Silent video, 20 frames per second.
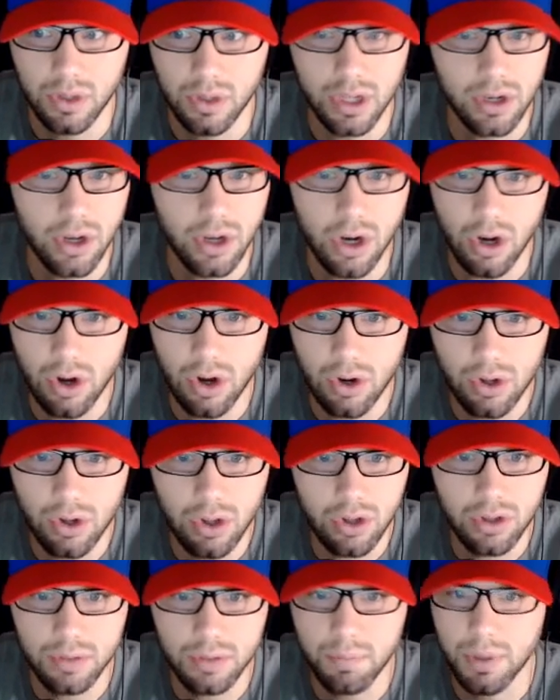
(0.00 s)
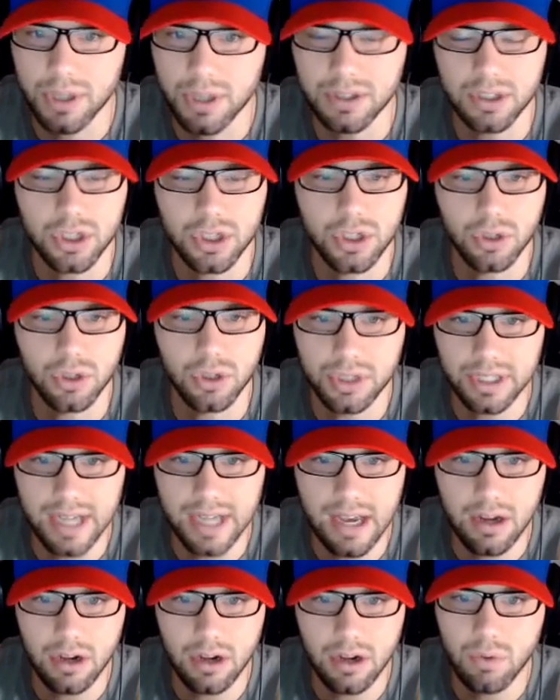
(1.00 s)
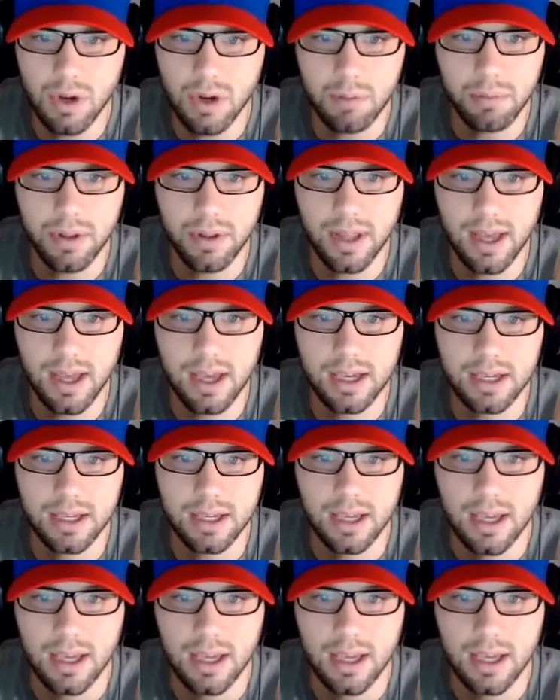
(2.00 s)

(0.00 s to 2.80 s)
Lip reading: little hurdle, put the shoulder down on one play.